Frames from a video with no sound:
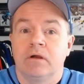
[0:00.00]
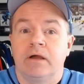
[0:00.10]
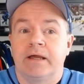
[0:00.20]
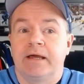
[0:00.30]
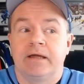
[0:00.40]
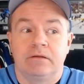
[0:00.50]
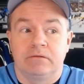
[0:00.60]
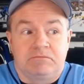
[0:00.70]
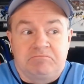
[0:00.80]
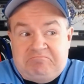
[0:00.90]

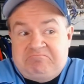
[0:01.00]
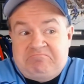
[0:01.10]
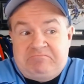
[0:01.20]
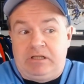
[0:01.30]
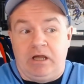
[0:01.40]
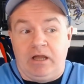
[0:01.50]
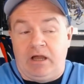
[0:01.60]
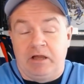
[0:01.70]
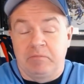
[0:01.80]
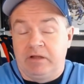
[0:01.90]
and
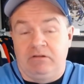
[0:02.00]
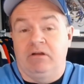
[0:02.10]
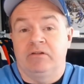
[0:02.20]
I might not